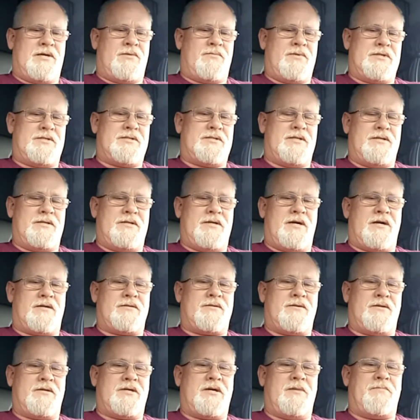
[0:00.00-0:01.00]
went to the
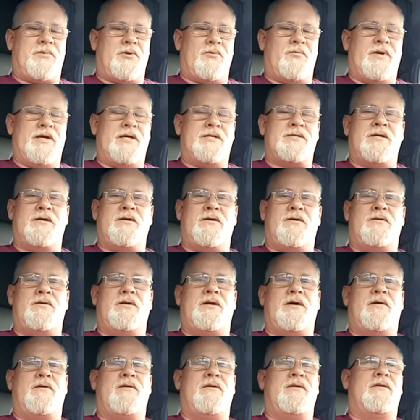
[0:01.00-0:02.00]
doctor a couple of weeks ago,
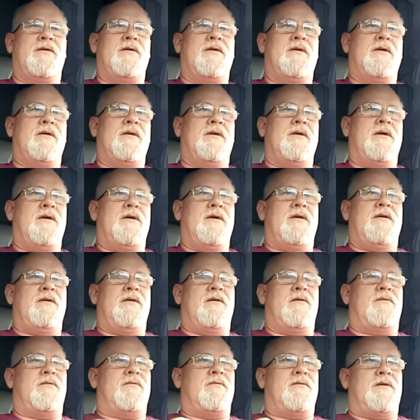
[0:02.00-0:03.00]
and
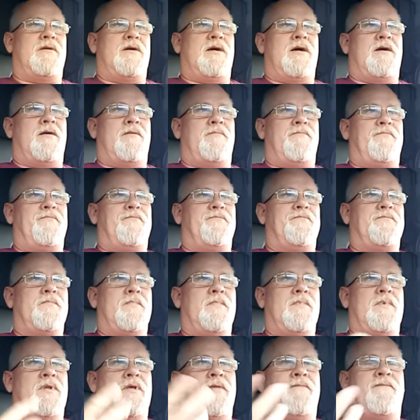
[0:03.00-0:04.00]
you know, um,
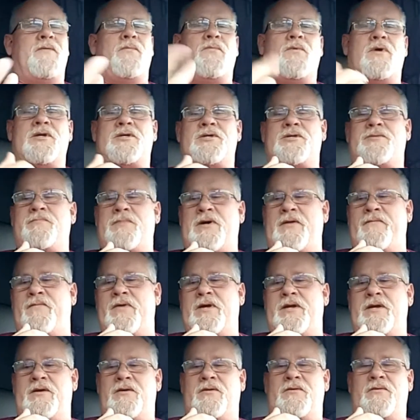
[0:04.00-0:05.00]
if you watched my
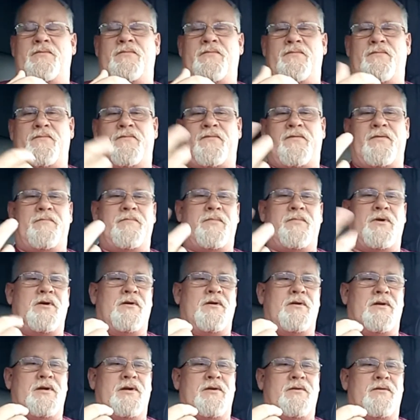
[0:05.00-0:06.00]
video from
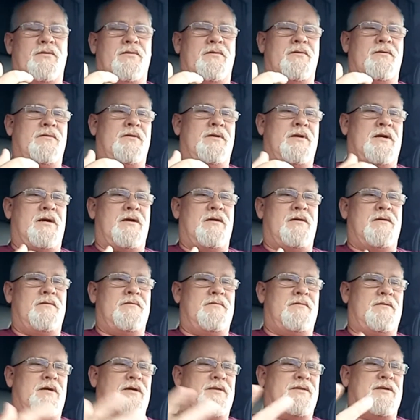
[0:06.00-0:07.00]
earlier,
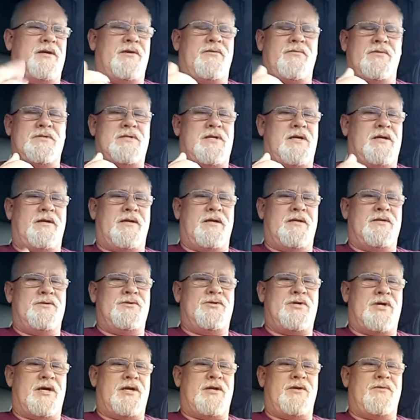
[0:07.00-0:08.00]
I think it was like
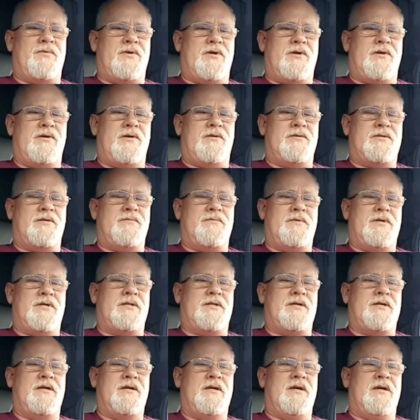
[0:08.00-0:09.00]
in January or something
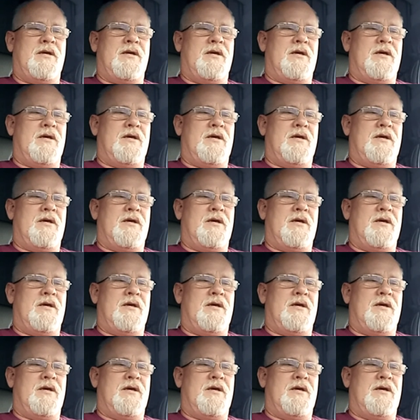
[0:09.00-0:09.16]
like that,